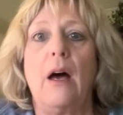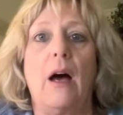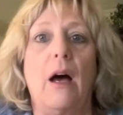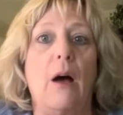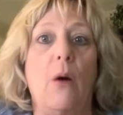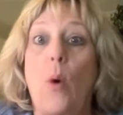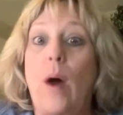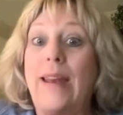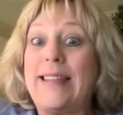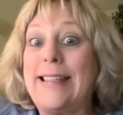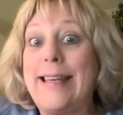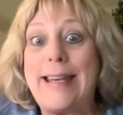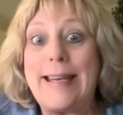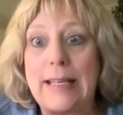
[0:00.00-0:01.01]
what
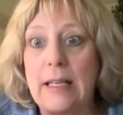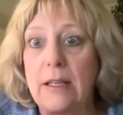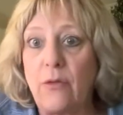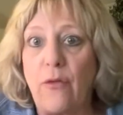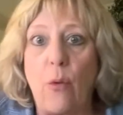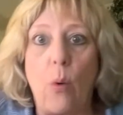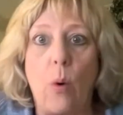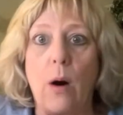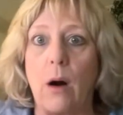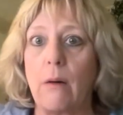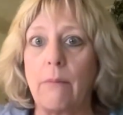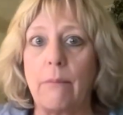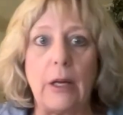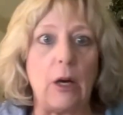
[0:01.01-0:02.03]
is needed
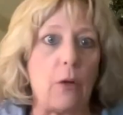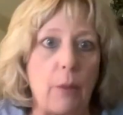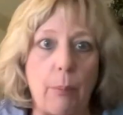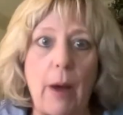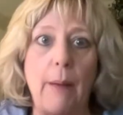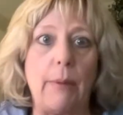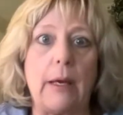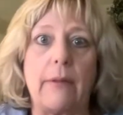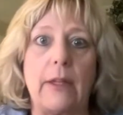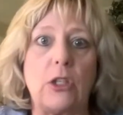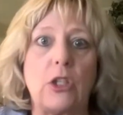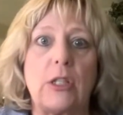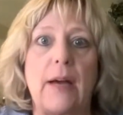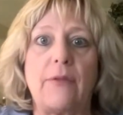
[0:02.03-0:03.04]
for, the public
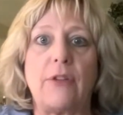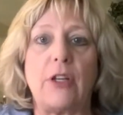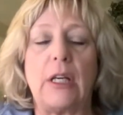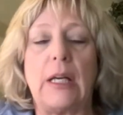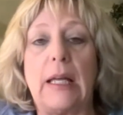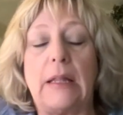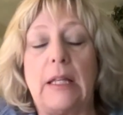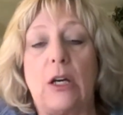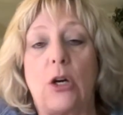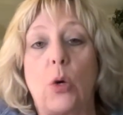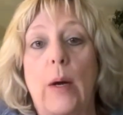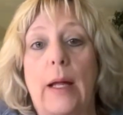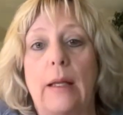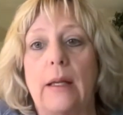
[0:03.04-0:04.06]
that just have to get there
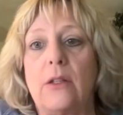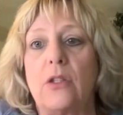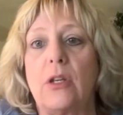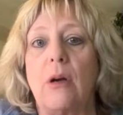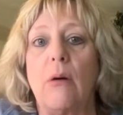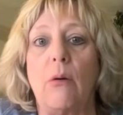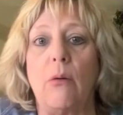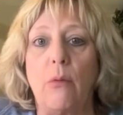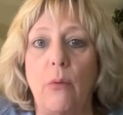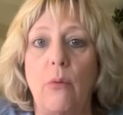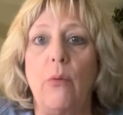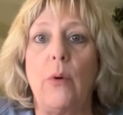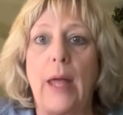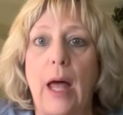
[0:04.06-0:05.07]
quickly. So
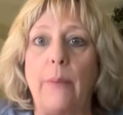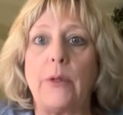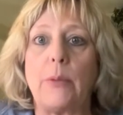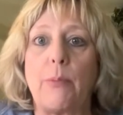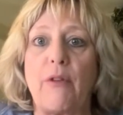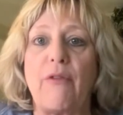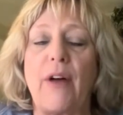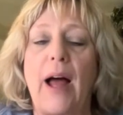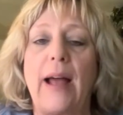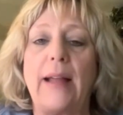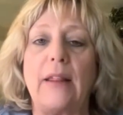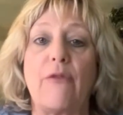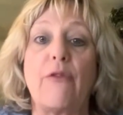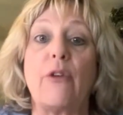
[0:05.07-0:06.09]
we helped
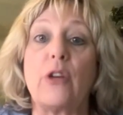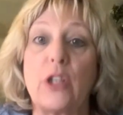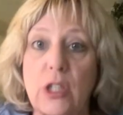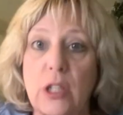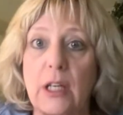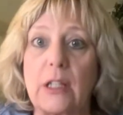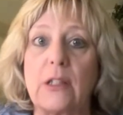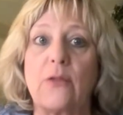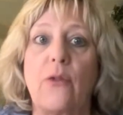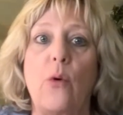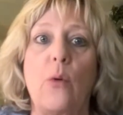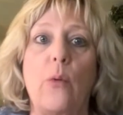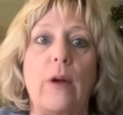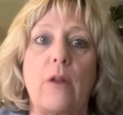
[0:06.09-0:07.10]
provide the furnishings
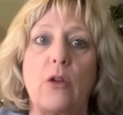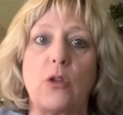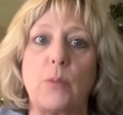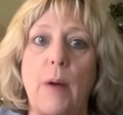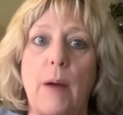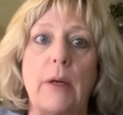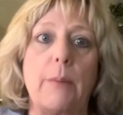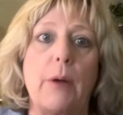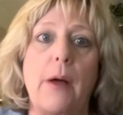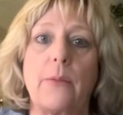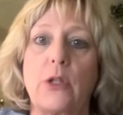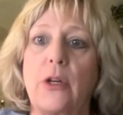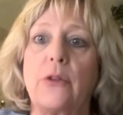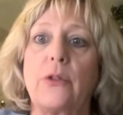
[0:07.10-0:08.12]
for one of those public
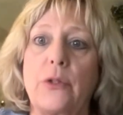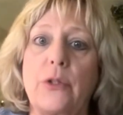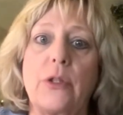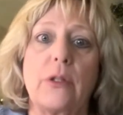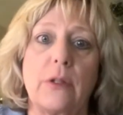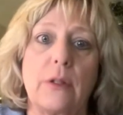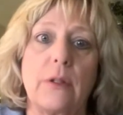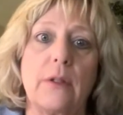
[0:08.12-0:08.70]
bomb shelters.